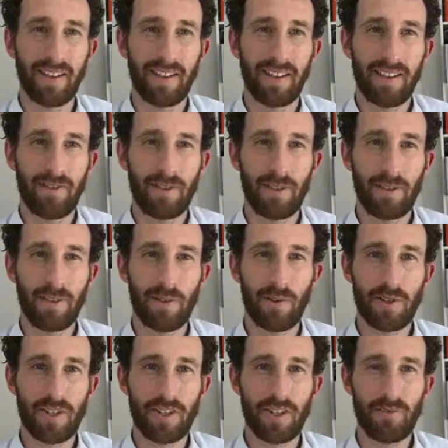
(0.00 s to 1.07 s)
For those that are watching
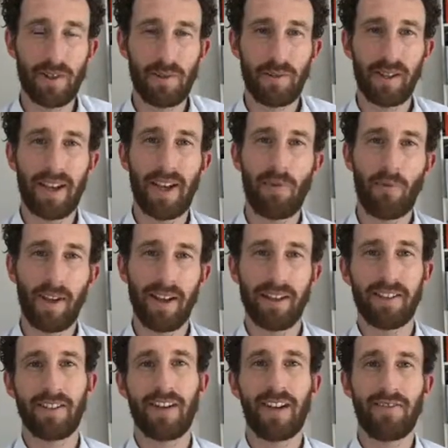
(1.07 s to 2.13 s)
the replay, we are
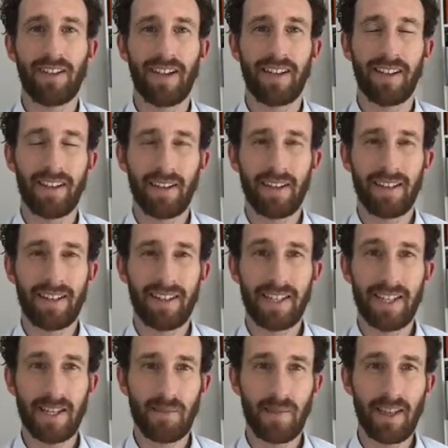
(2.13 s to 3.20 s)
diving
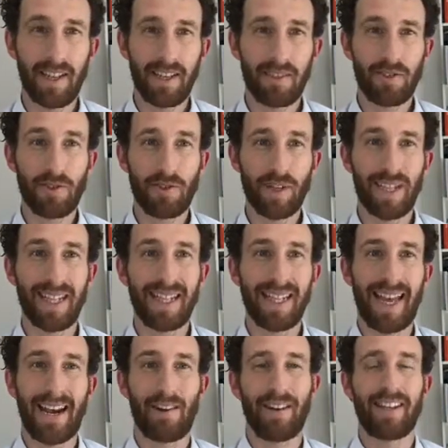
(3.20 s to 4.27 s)
deep into
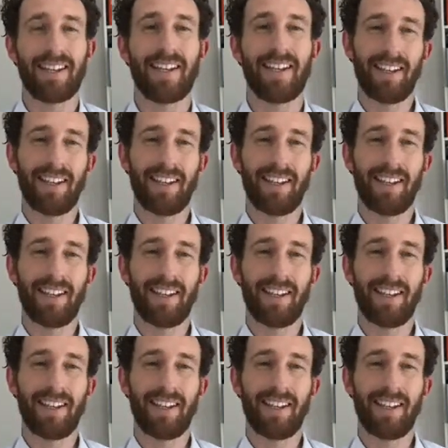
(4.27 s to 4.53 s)
clarity.